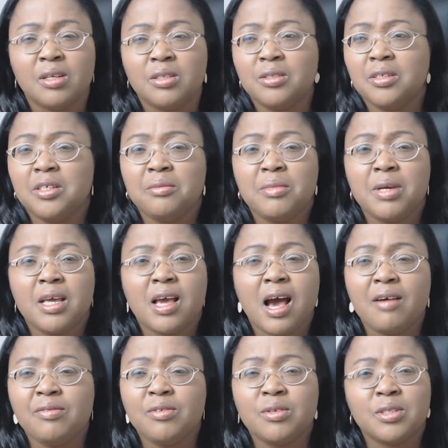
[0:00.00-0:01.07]
So he may
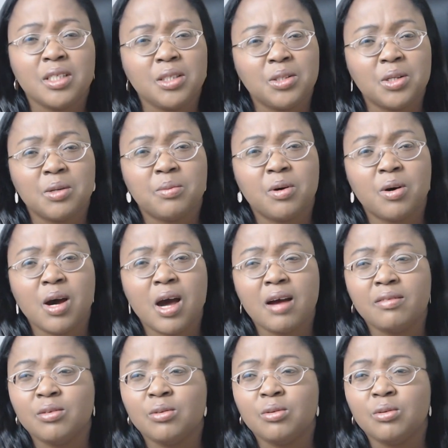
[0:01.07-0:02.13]
have to sit up or
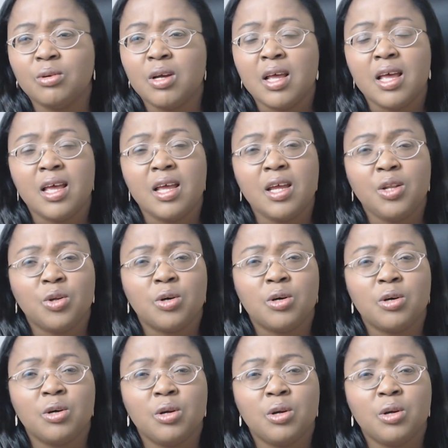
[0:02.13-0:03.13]
have to end up